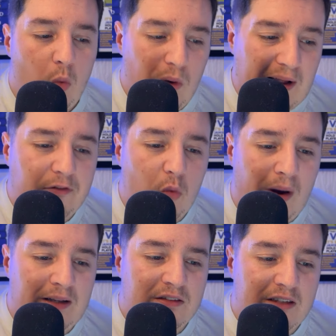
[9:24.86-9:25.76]
We'll have
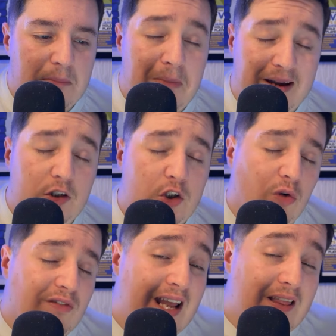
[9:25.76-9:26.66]
to wait and see. Make
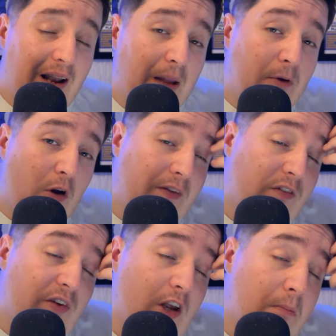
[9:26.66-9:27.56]
sure to hit the like button on
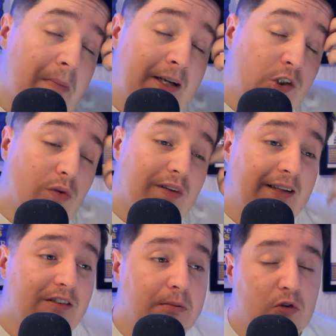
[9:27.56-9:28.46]
this video. Make sure to
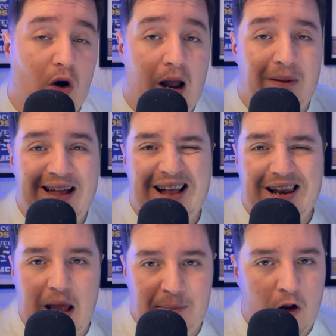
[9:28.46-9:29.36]
hit subscribe.
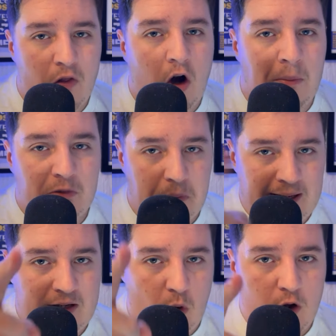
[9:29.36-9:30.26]
Let me know in the comments,
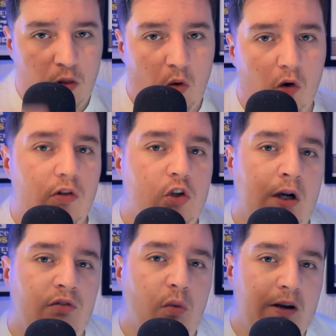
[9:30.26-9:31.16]
please, what you thought of the
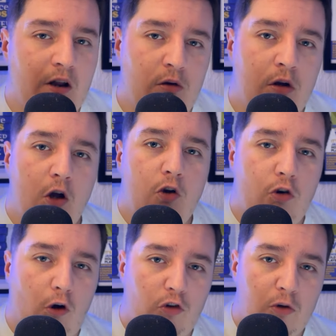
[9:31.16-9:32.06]
transfer window.
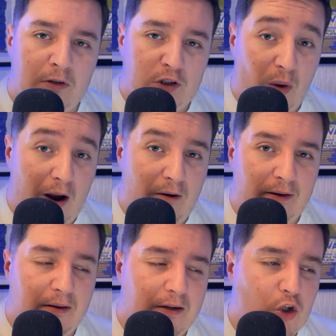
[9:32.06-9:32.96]
Not too much
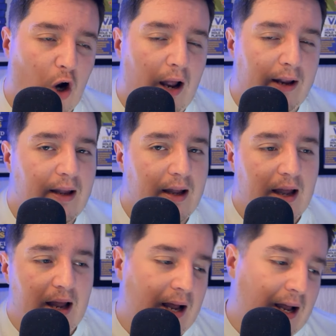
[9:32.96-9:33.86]
swearing. Try.
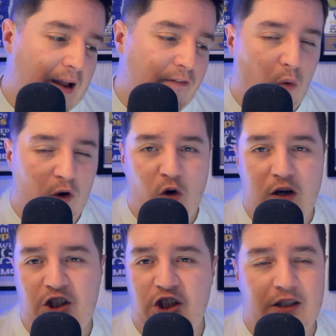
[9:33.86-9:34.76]
If you want to
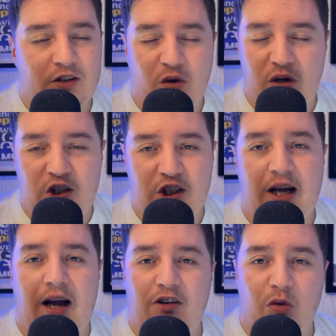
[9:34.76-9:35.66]
call it shit, just call it
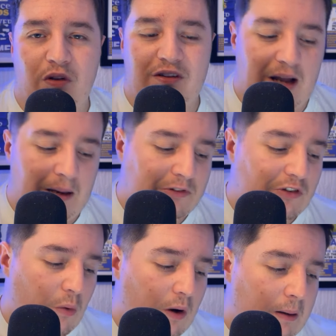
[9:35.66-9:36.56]
shit. I do all the time.
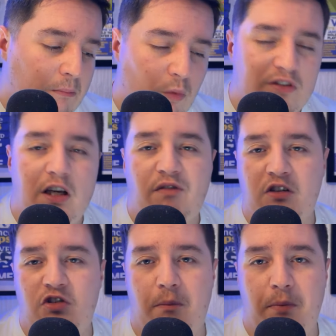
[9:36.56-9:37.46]
So we'll see you
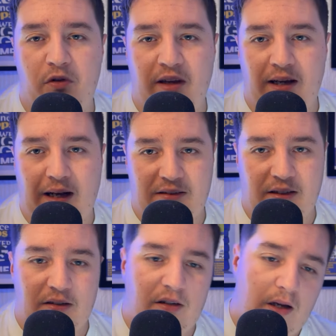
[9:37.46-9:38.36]
very soon on Blue Ticking
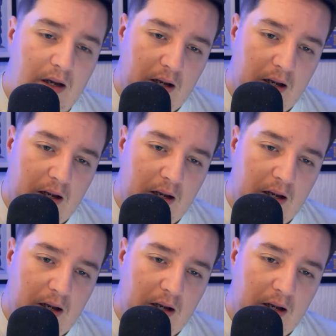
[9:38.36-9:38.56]
Glasses.